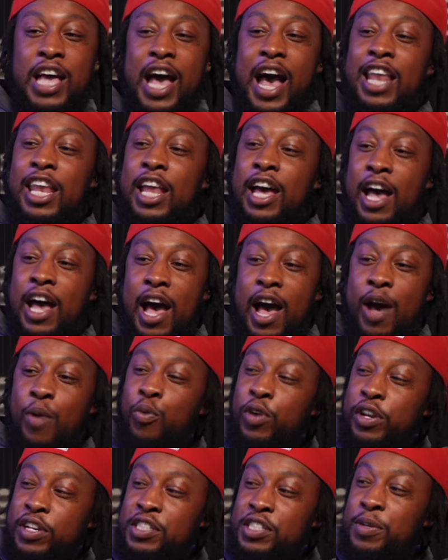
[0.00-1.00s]
I like I
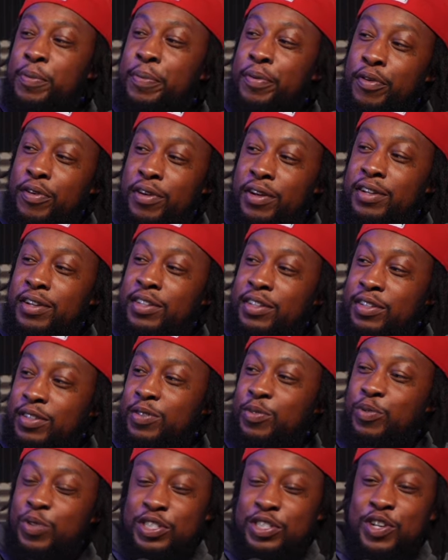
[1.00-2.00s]
want to support
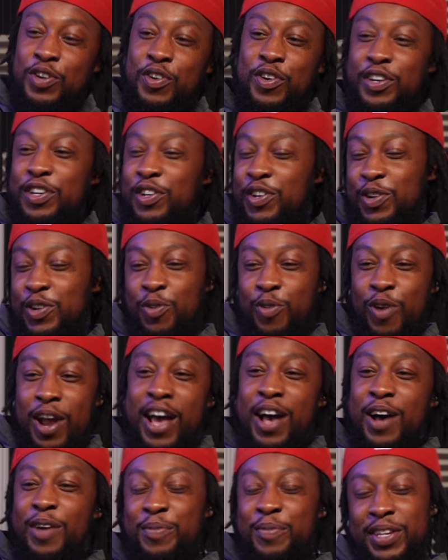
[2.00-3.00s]
what's going on
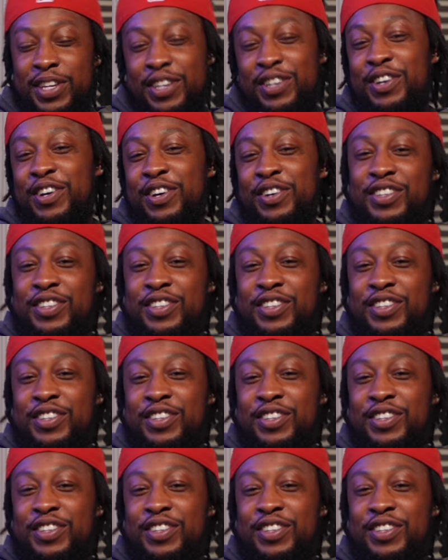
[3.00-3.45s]
around me, you know?